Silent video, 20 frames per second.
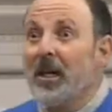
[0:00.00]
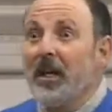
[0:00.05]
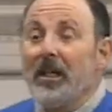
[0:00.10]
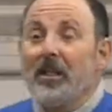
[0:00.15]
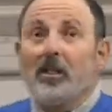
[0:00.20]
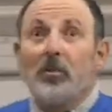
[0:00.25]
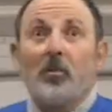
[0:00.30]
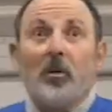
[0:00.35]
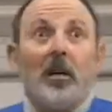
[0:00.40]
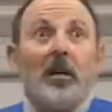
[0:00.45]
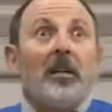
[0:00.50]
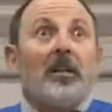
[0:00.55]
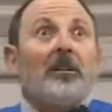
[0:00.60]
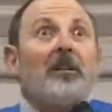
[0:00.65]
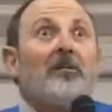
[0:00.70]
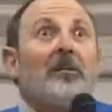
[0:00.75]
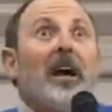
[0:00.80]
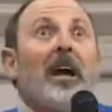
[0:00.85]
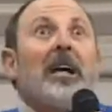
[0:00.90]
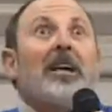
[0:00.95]
is one
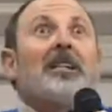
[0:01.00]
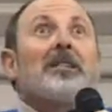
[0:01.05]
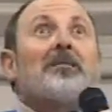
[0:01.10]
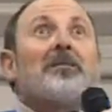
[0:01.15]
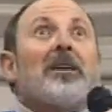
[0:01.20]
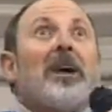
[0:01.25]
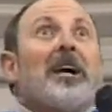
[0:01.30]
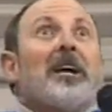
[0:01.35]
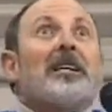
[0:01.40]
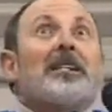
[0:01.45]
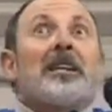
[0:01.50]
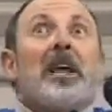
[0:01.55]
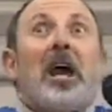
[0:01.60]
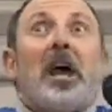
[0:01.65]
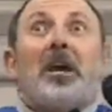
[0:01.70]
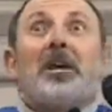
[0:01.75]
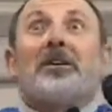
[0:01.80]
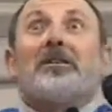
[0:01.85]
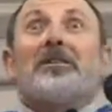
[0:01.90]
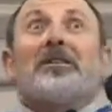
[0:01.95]
grass vast
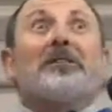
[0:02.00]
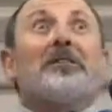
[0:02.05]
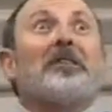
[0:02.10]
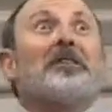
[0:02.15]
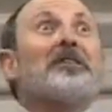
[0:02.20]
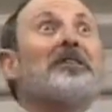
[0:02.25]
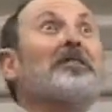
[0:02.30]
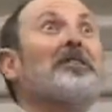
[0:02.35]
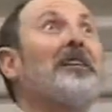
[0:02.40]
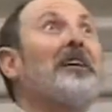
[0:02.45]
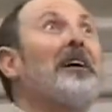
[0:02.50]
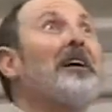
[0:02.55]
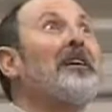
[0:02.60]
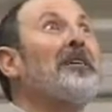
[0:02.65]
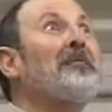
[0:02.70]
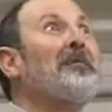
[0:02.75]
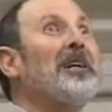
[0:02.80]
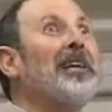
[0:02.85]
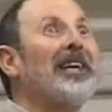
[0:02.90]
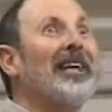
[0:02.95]
universal
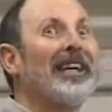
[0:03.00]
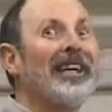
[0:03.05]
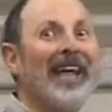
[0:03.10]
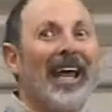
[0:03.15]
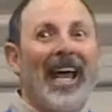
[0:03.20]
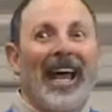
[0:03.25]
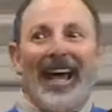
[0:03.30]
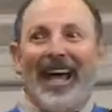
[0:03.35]
harmony.